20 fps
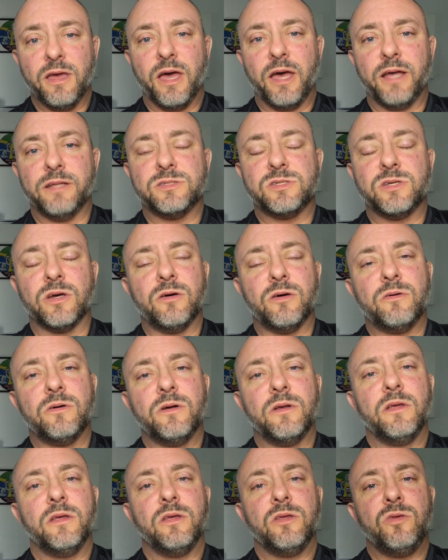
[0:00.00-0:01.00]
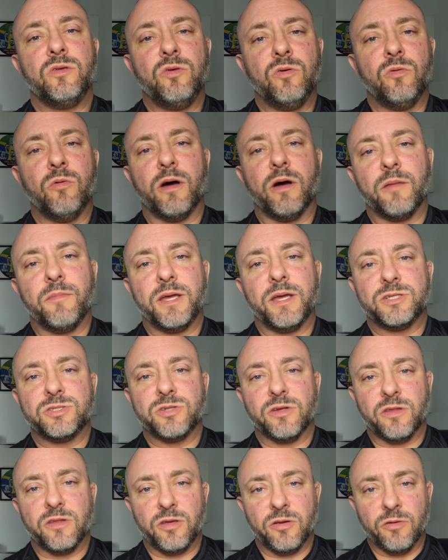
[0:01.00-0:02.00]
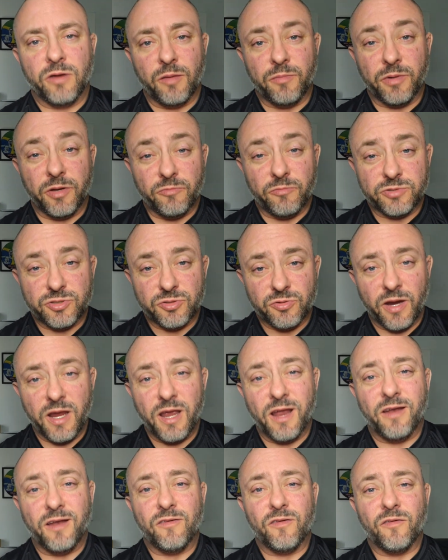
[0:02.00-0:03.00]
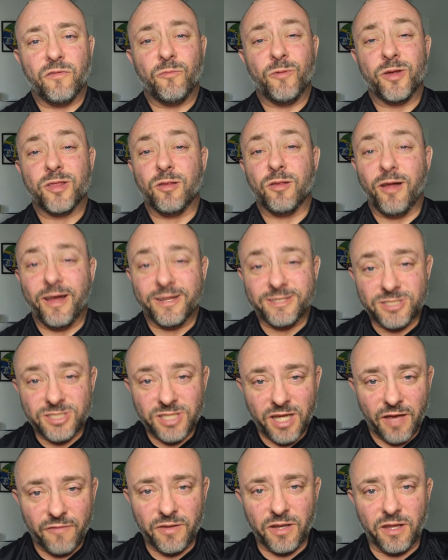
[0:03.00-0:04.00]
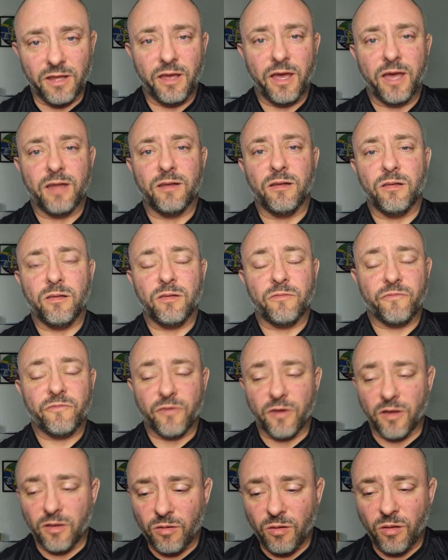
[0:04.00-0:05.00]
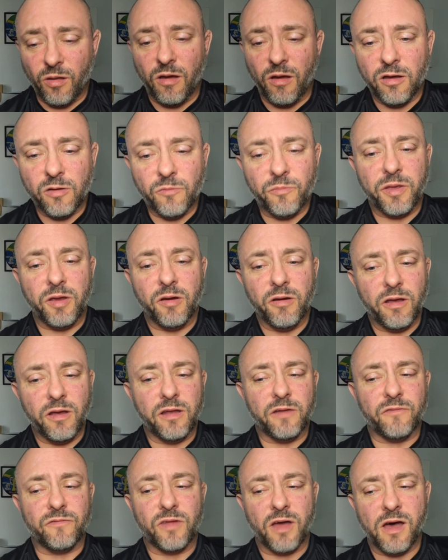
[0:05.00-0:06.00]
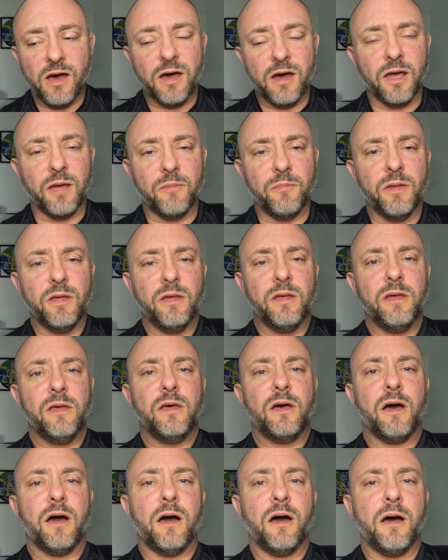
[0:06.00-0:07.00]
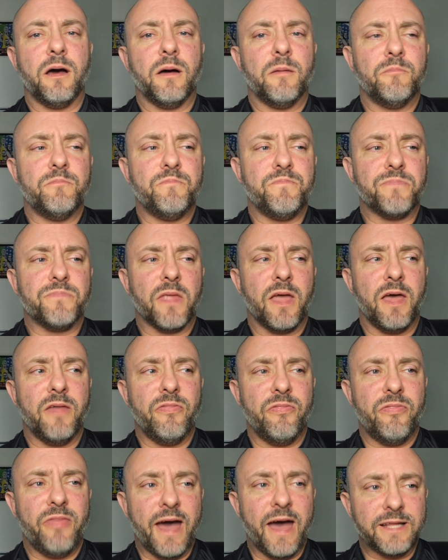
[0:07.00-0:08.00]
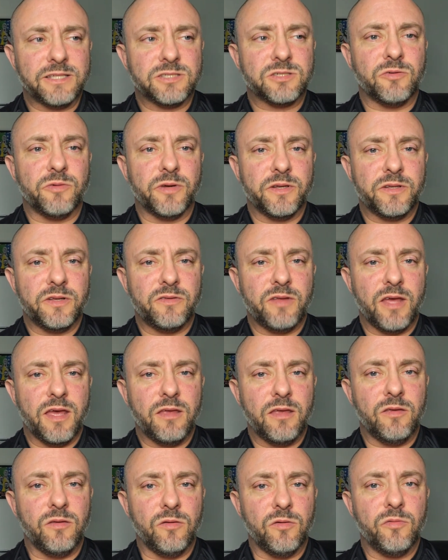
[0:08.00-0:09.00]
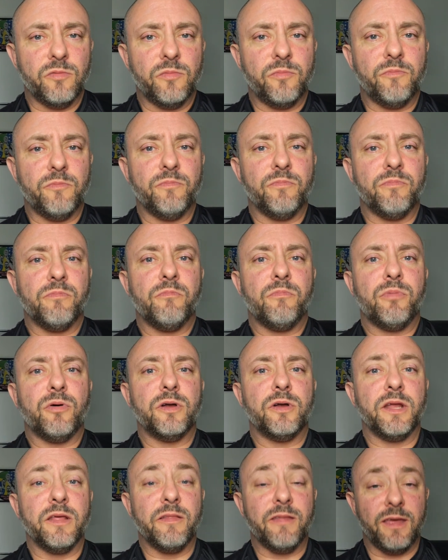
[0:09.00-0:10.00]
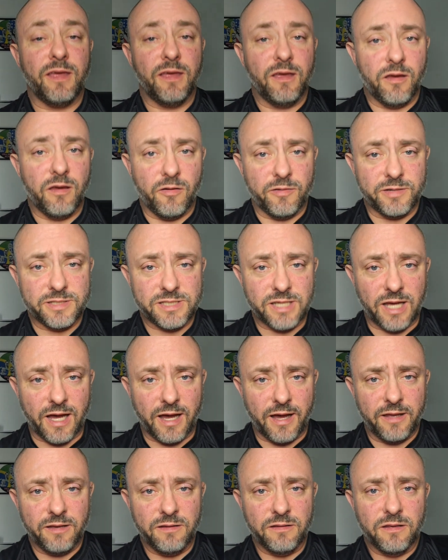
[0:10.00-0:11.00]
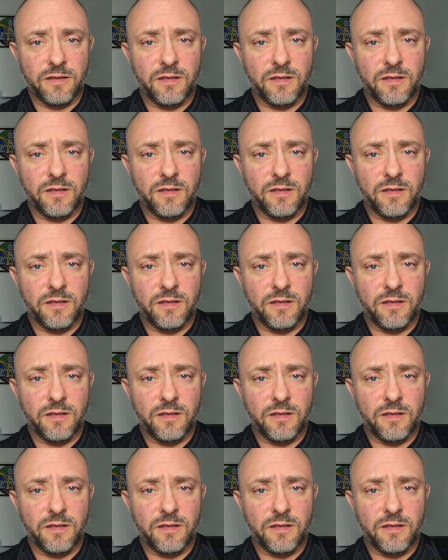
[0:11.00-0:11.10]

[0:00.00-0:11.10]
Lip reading: And so you want to make sure that you're able to train with longevity and for a long period of time. And that's going to take you putting the ego aside,